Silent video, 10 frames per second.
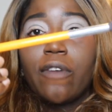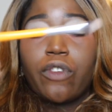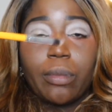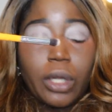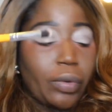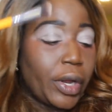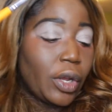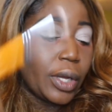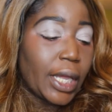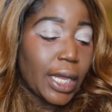from the
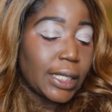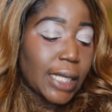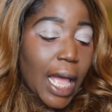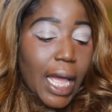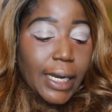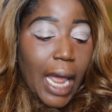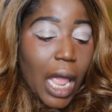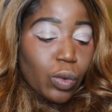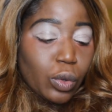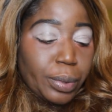crayon case, and
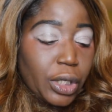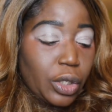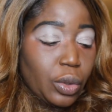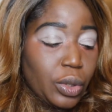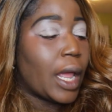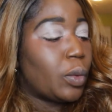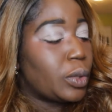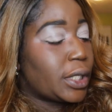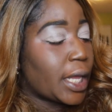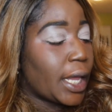I will
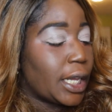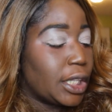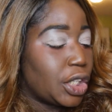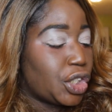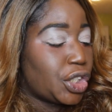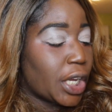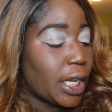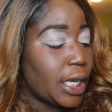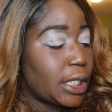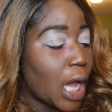take the
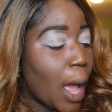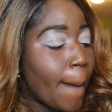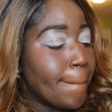shade